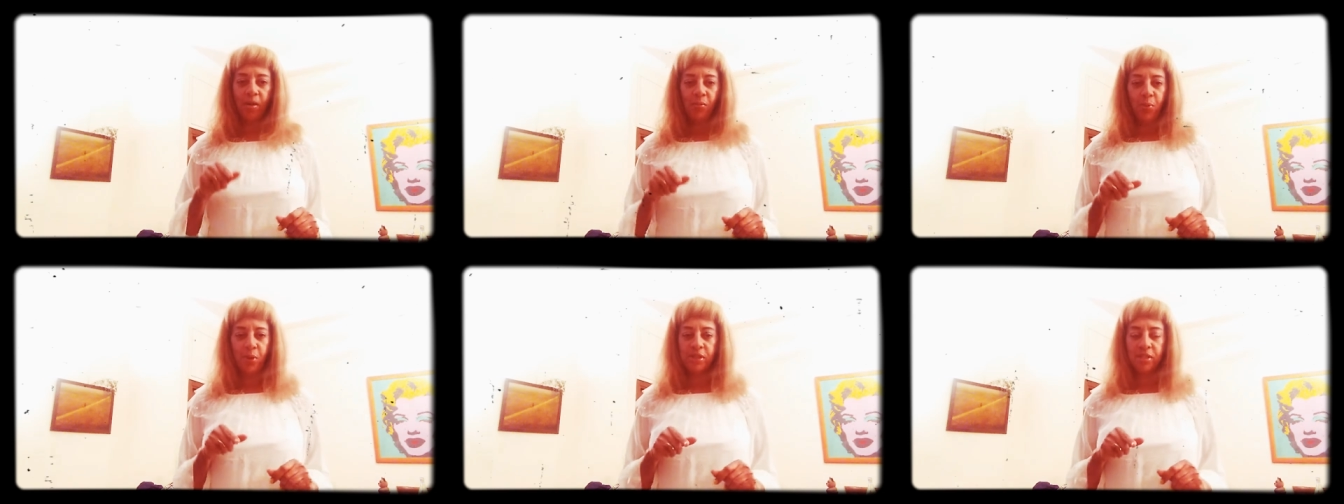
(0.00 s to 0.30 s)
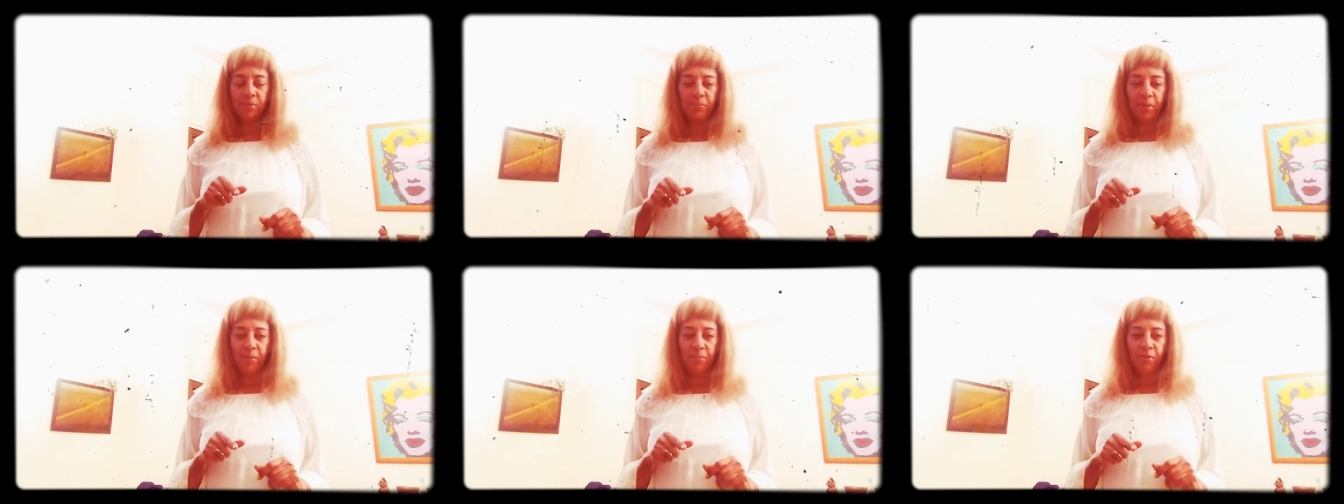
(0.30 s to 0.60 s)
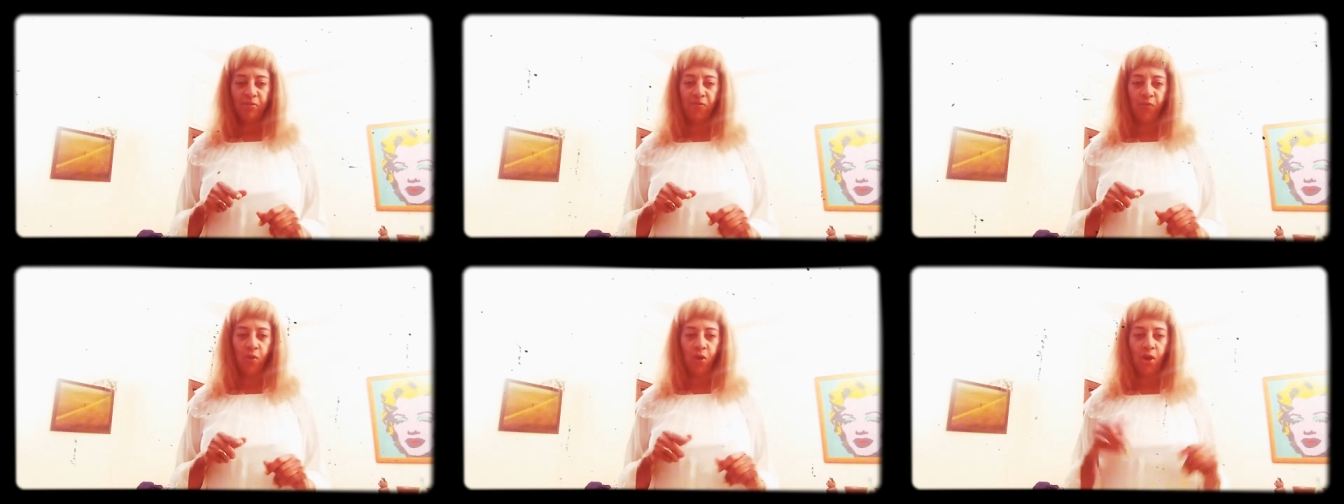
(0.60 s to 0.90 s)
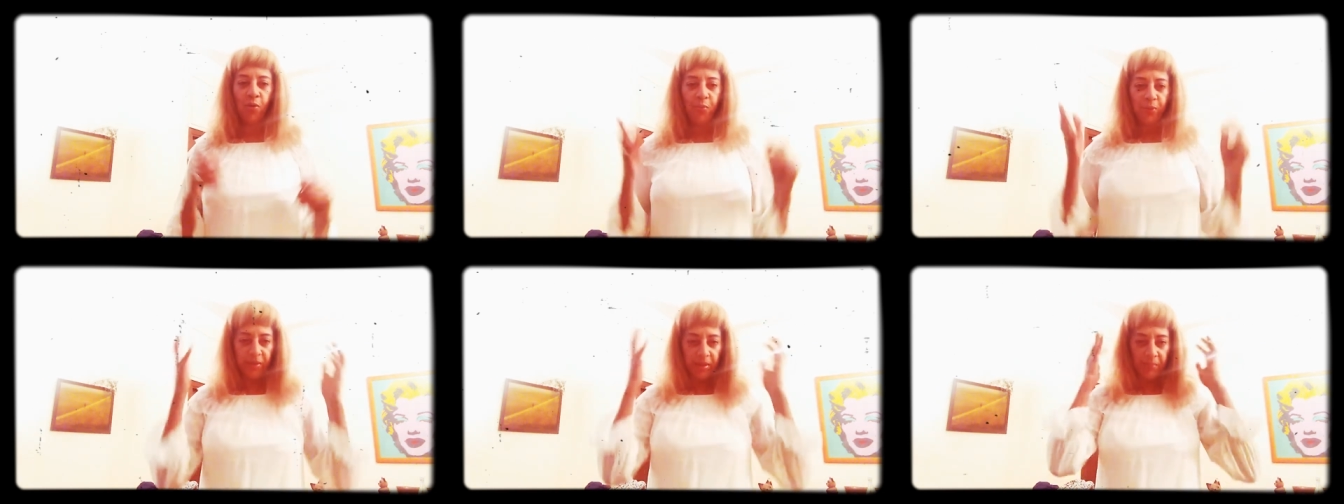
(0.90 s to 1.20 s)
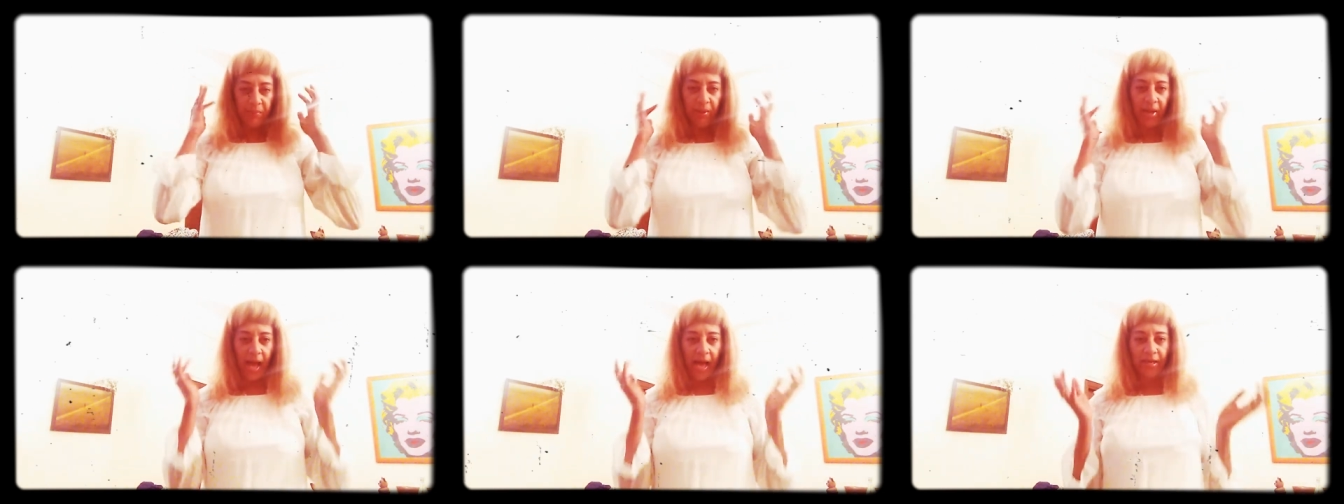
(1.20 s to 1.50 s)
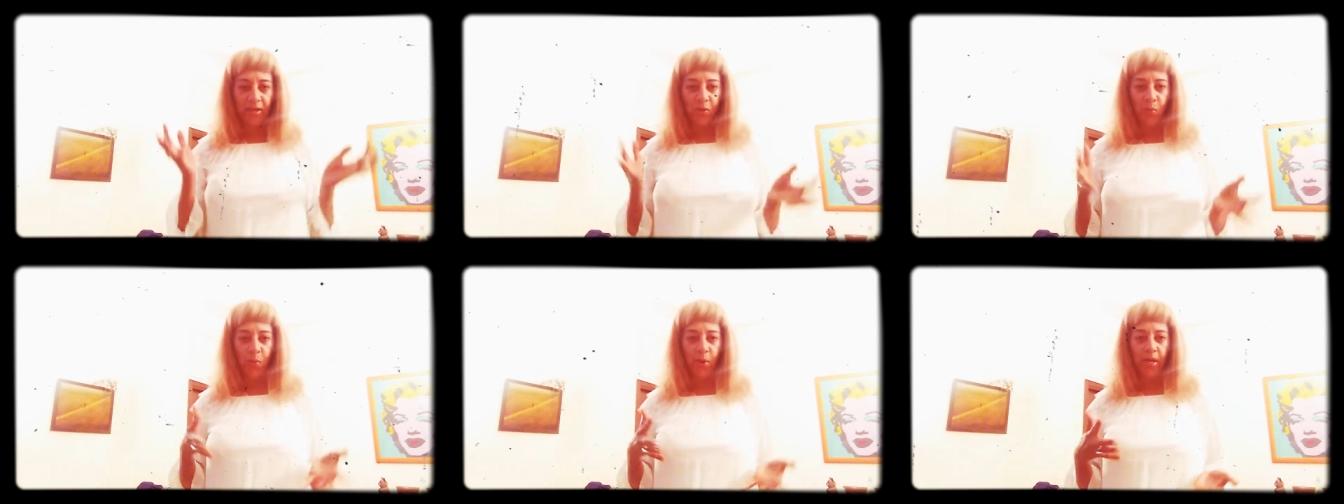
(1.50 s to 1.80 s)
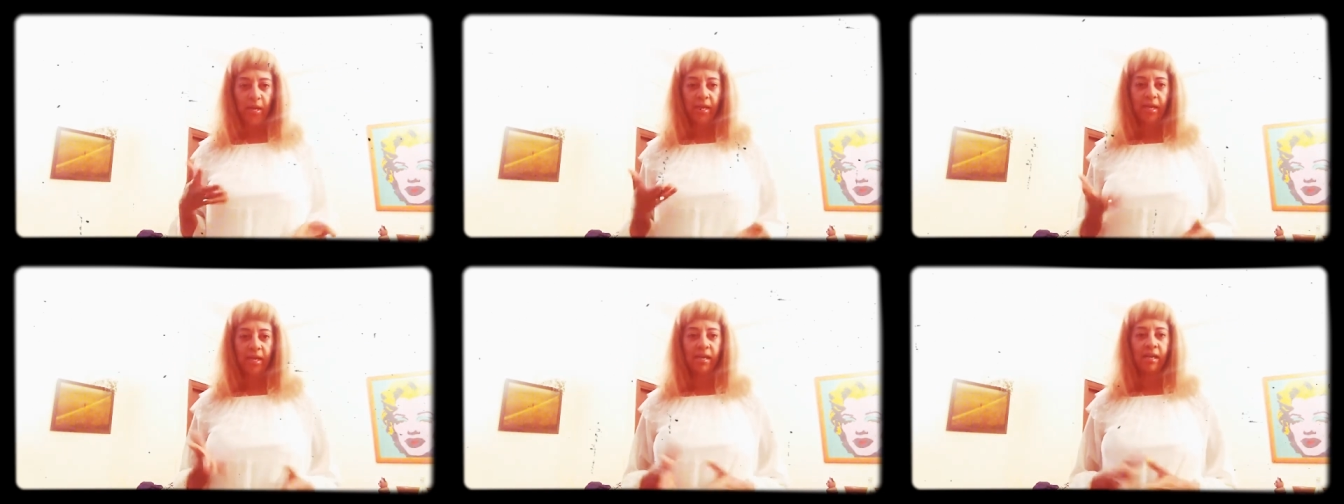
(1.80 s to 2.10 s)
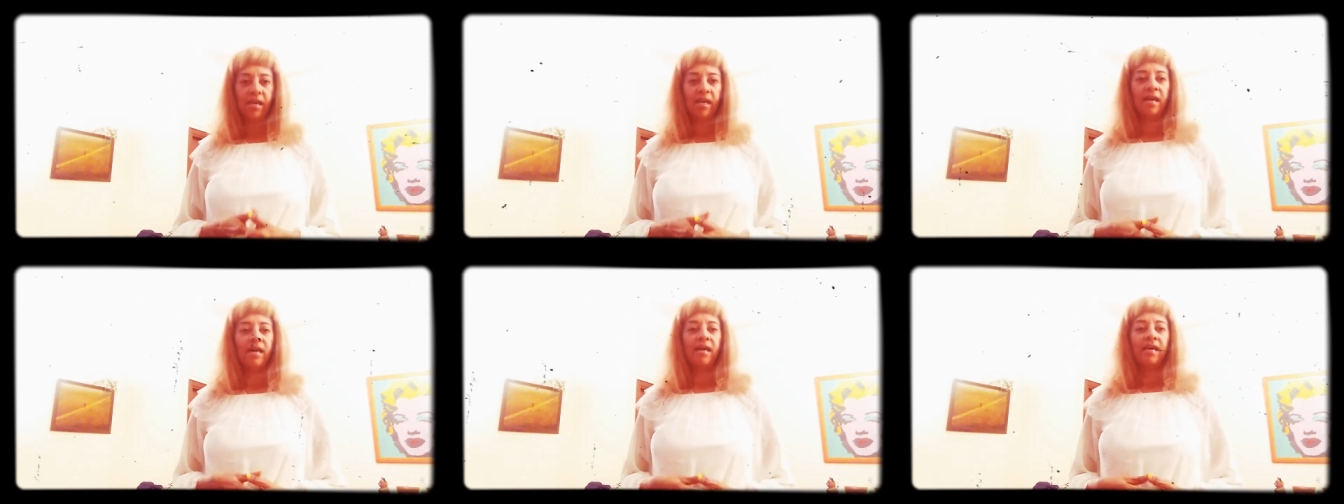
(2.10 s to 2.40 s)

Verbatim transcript: was me before with the black wig.